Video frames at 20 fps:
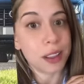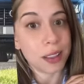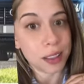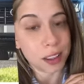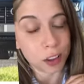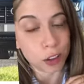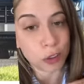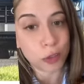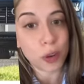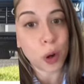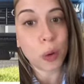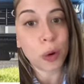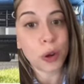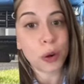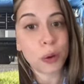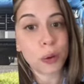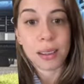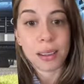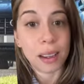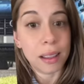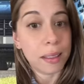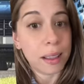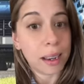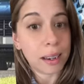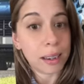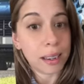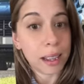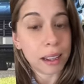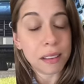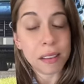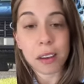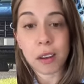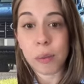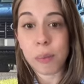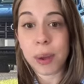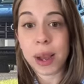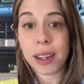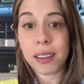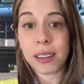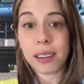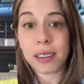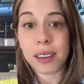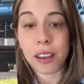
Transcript: these photos and that Kensington Palace